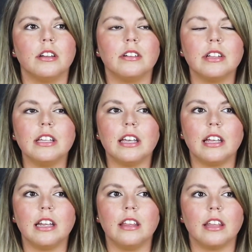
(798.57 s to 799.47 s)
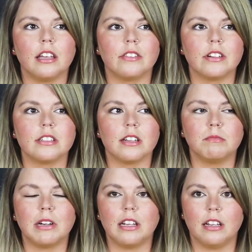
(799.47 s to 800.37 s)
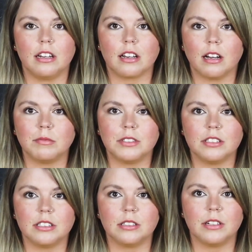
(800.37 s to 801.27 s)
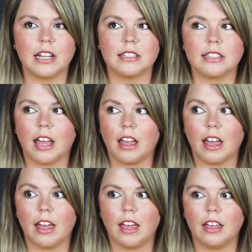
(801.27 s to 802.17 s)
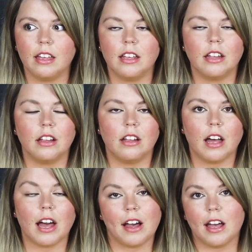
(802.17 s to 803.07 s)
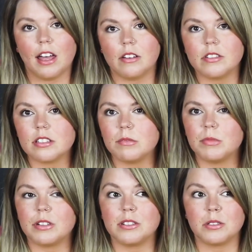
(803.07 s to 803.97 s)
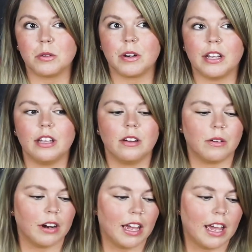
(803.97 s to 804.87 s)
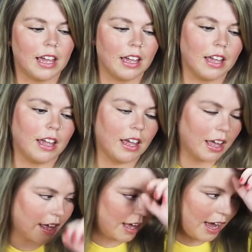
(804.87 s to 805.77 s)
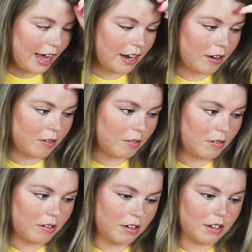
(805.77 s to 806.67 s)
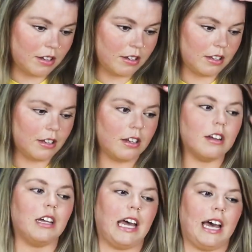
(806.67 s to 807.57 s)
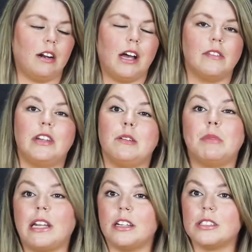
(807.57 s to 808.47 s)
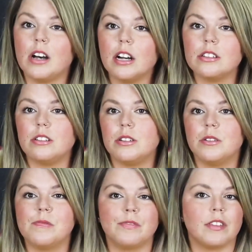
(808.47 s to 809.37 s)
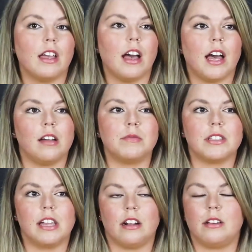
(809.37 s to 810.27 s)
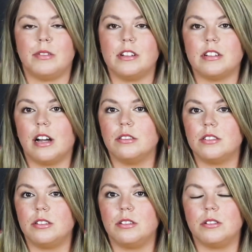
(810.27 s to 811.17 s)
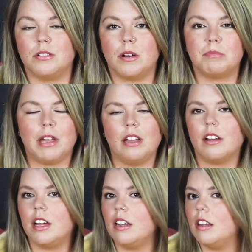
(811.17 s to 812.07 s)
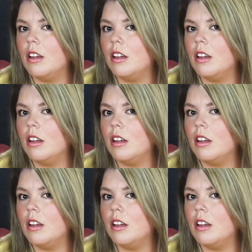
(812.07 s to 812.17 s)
really anything for somebody to come to and say, hey, I have a similar story, or hey, I don't have anybody to talk to. I'm scared to reach out to a parent